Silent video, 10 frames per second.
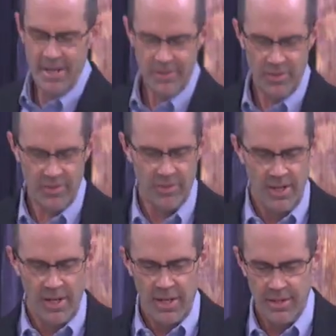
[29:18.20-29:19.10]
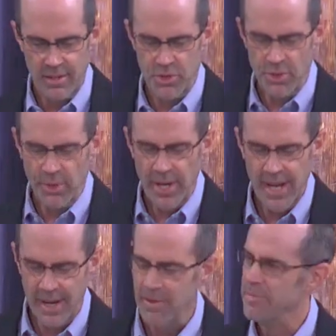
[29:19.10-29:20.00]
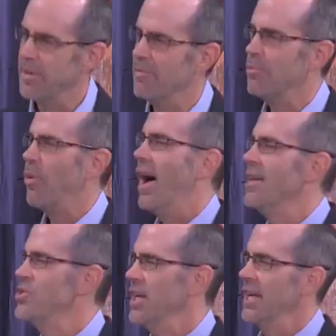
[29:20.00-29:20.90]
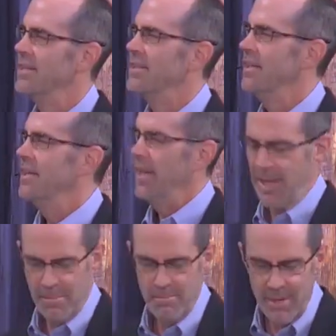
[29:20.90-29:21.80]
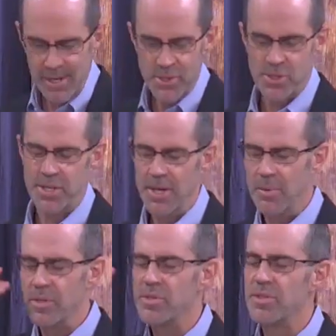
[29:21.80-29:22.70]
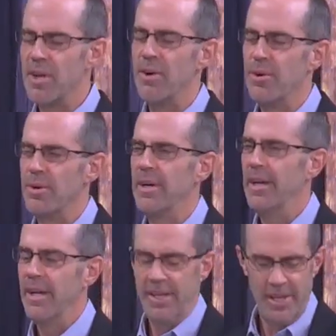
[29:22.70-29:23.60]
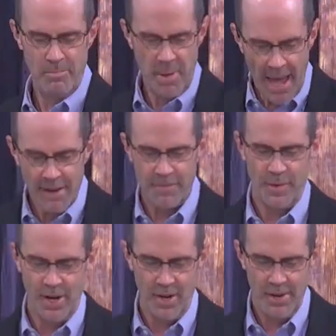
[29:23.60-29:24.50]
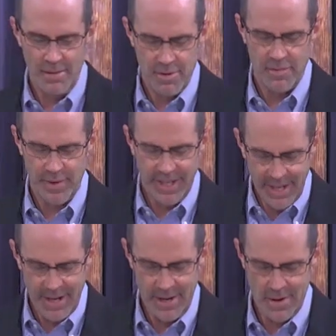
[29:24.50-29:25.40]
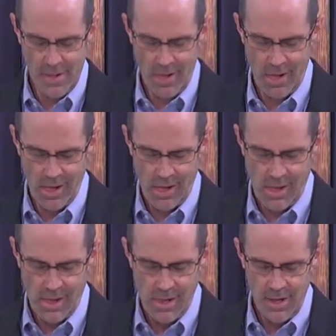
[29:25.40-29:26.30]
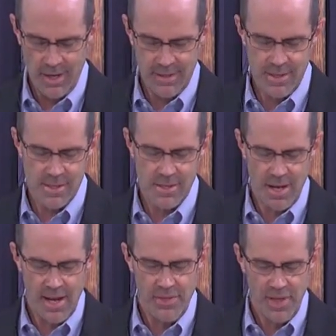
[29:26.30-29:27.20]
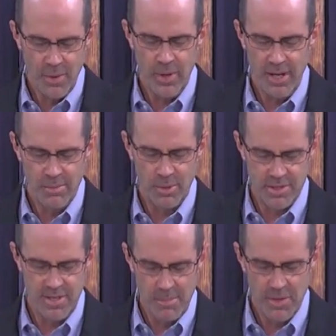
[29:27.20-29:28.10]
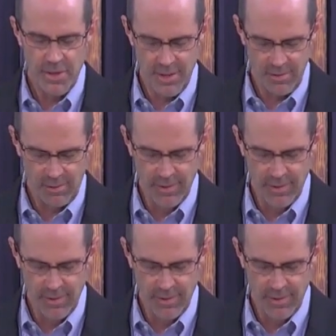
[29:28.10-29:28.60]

just the joy of, of watching him minister was so impactful, I'll never forget it. And I just, I think we need more Timothy's